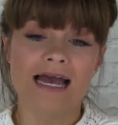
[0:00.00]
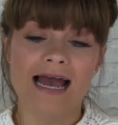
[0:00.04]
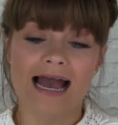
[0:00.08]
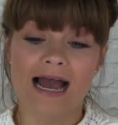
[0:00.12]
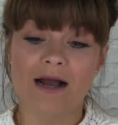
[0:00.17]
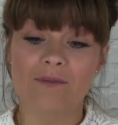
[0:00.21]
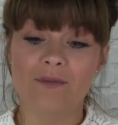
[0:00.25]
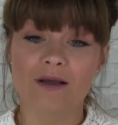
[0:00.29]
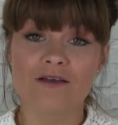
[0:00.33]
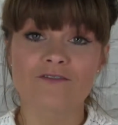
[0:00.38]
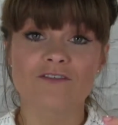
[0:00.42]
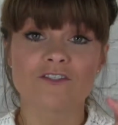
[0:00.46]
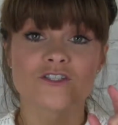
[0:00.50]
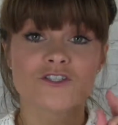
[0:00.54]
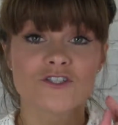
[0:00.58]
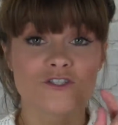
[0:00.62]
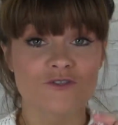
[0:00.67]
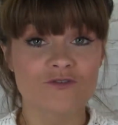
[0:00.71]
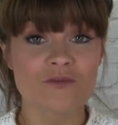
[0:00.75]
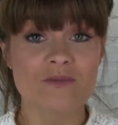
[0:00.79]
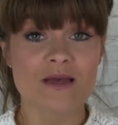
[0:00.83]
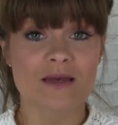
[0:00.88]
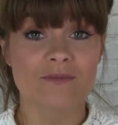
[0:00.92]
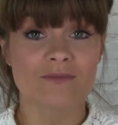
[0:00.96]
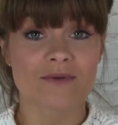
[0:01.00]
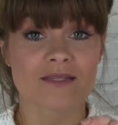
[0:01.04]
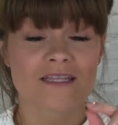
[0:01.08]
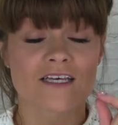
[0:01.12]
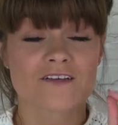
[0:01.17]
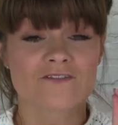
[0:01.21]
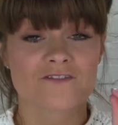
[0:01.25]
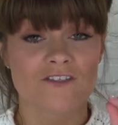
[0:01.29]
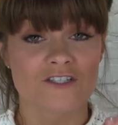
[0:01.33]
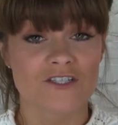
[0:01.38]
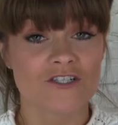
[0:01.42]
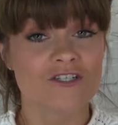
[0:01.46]
However, do remember
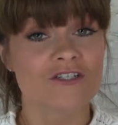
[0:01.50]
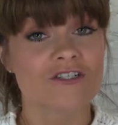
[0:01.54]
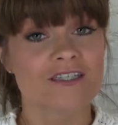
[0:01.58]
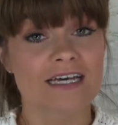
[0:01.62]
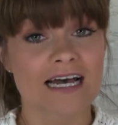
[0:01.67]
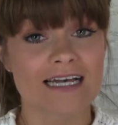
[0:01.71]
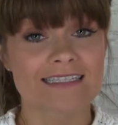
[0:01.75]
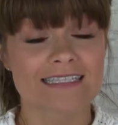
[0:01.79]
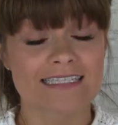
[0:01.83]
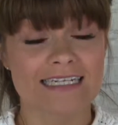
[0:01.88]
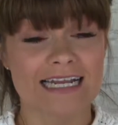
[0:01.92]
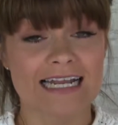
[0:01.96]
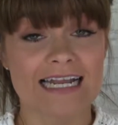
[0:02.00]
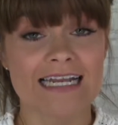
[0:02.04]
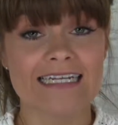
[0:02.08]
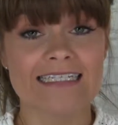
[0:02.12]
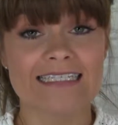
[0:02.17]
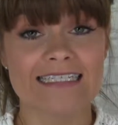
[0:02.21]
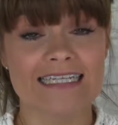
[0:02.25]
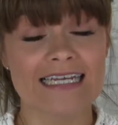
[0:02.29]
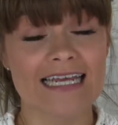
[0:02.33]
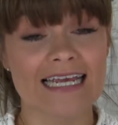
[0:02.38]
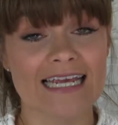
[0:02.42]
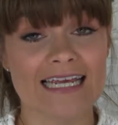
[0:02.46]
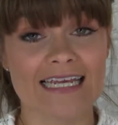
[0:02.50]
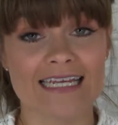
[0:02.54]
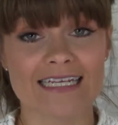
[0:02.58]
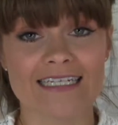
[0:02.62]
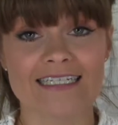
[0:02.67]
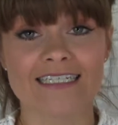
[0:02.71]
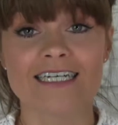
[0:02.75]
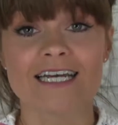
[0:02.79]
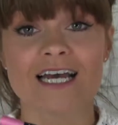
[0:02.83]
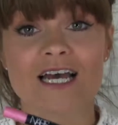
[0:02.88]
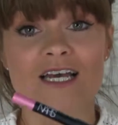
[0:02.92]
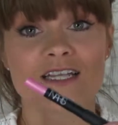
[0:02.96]
that for
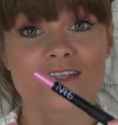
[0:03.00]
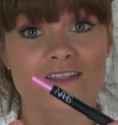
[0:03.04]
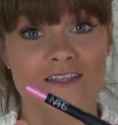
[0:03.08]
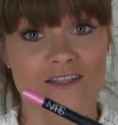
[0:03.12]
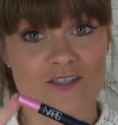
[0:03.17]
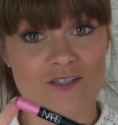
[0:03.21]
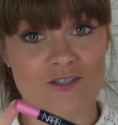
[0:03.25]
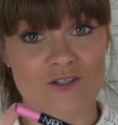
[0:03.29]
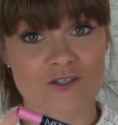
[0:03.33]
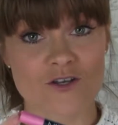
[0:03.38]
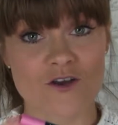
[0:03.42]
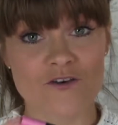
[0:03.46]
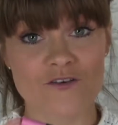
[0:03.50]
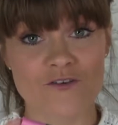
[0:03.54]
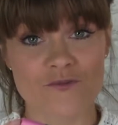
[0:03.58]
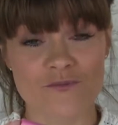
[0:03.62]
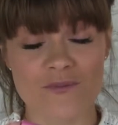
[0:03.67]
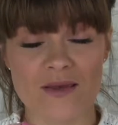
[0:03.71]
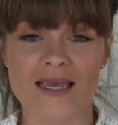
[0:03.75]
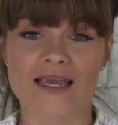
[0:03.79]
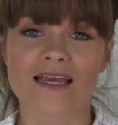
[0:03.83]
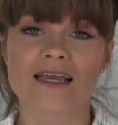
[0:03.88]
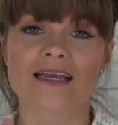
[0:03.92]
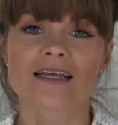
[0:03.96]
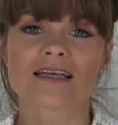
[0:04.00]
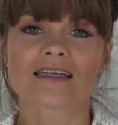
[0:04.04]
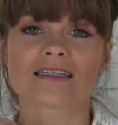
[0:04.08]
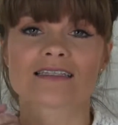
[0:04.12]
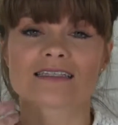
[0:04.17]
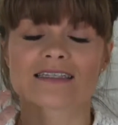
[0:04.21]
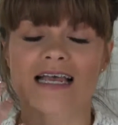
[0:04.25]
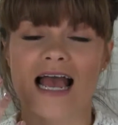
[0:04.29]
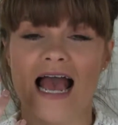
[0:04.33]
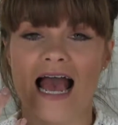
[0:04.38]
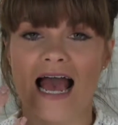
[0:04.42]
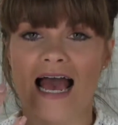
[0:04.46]
2018, the soft
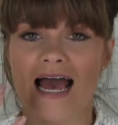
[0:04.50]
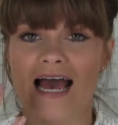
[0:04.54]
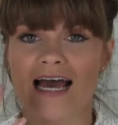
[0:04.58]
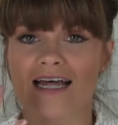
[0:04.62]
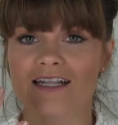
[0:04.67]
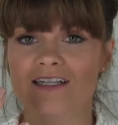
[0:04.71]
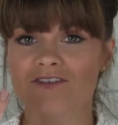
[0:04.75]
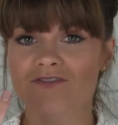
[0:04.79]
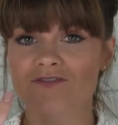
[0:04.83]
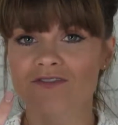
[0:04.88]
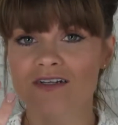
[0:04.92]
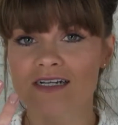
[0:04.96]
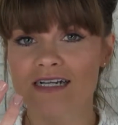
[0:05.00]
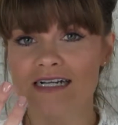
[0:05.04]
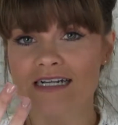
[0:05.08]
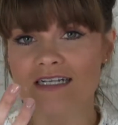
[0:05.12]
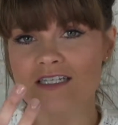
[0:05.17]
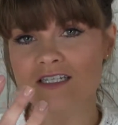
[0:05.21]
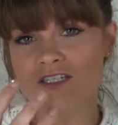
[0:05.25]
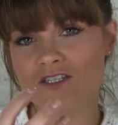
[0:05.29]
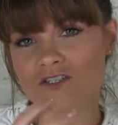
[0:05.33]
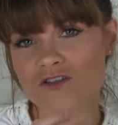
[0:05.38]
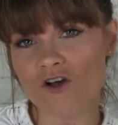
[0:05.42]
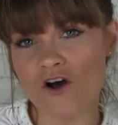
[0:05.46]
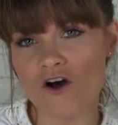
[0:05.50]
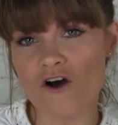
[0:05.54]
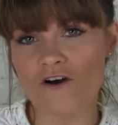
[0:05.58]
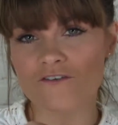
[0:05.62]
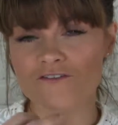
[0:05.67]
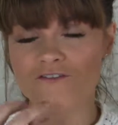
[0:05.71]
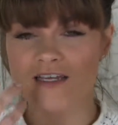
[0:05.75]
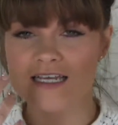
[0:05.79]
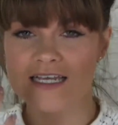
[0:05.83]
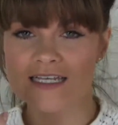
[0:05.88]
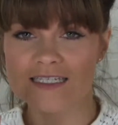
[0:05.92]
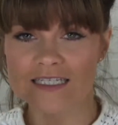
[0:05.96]
pinks and the really
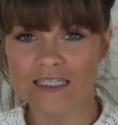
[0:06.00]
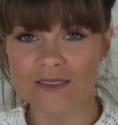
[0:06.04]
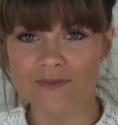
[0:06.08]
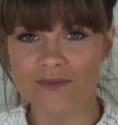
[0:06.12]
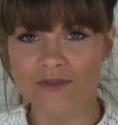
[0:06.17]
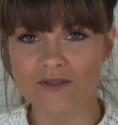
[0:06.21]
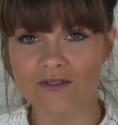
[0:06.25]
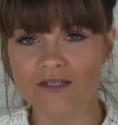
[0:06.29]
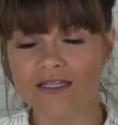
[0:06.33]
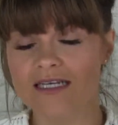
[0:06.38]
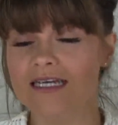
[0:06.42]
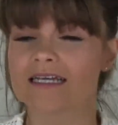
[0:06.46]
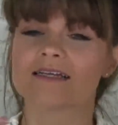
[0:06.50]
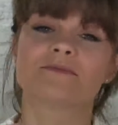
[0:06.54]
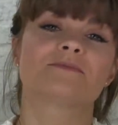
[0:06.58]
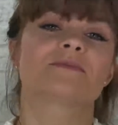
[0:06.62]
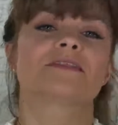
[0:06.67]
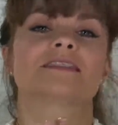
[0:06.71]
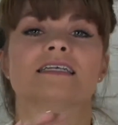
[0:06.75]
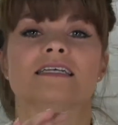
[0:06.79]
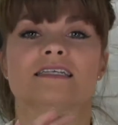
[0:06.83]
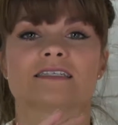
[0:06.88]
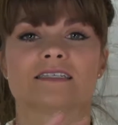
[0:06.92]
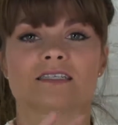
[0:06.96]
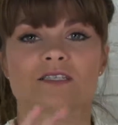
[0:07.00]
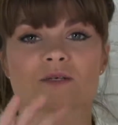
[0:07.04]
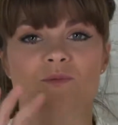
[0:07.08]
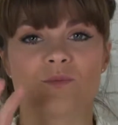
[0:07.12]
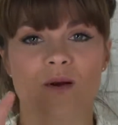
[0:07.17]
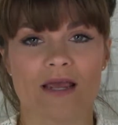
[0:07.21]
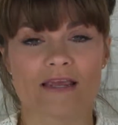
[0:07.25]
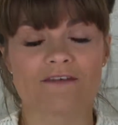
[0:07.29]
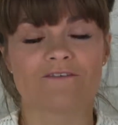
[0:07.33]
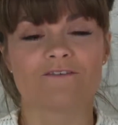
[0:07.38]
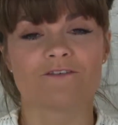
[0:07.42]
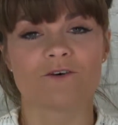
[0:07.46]
soft kissable lips is the
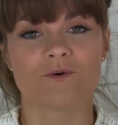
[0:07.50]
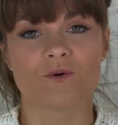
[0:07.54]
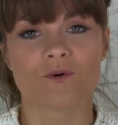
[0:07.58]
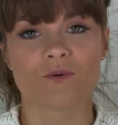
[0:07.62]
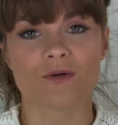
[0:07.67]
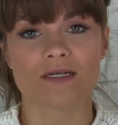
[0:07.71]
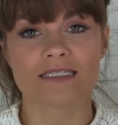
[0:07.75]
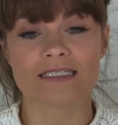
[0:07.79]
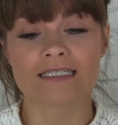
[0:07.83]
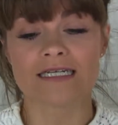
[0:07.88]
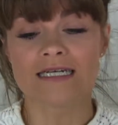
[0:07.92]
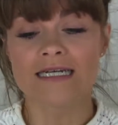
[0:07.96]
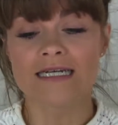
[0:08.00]
way forward.